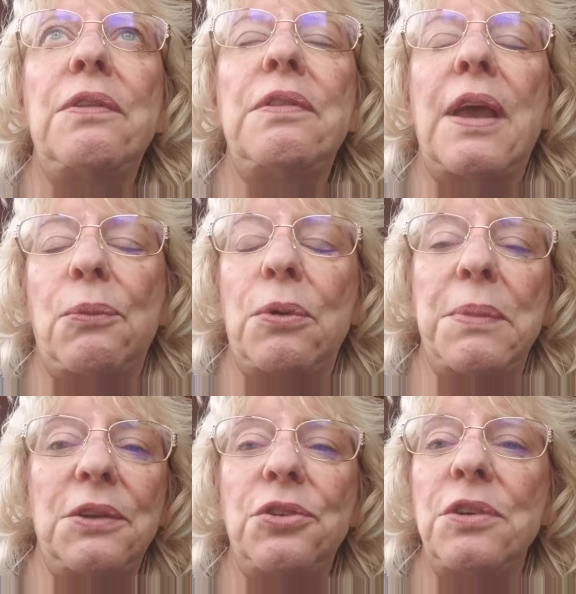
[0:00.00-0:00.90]
that were
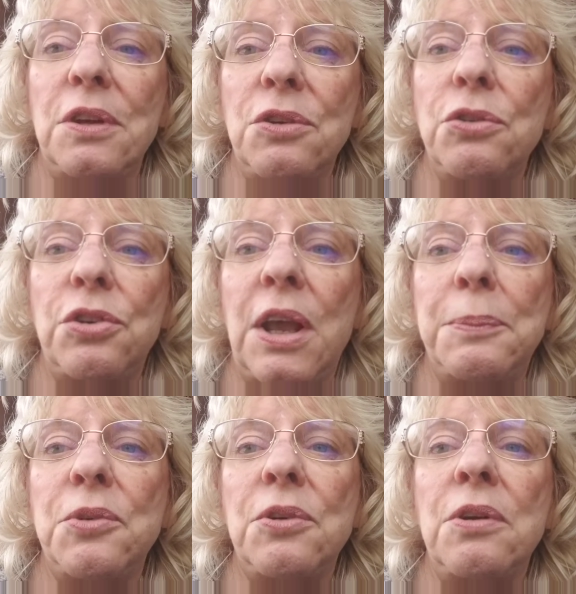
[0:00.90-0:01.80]
mentioned in your
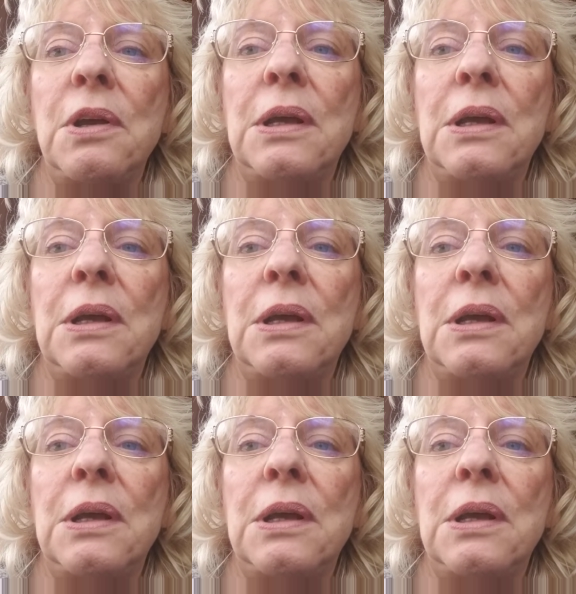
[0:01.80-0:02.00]
chapter.